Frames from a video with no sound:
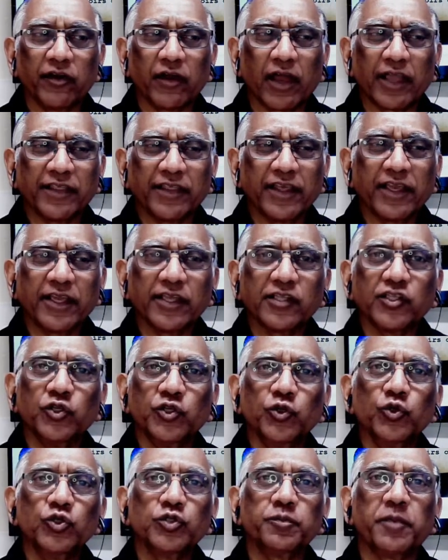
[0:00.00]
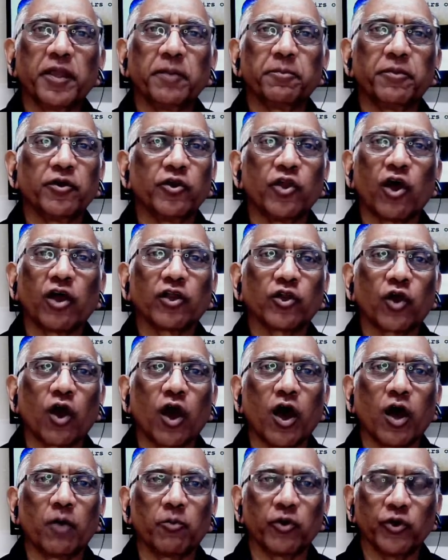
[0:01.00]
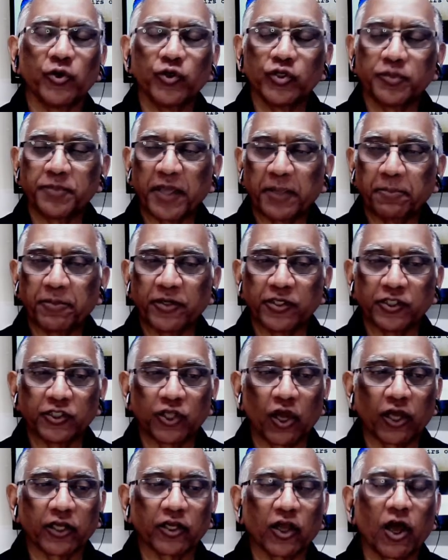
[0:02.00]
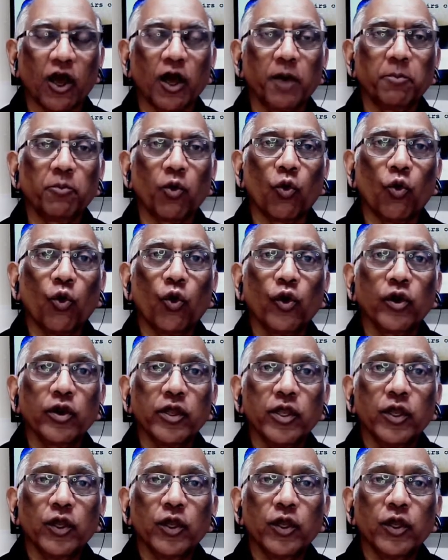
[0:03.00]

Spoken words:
I think it's newspaper.com or newspapers.com, or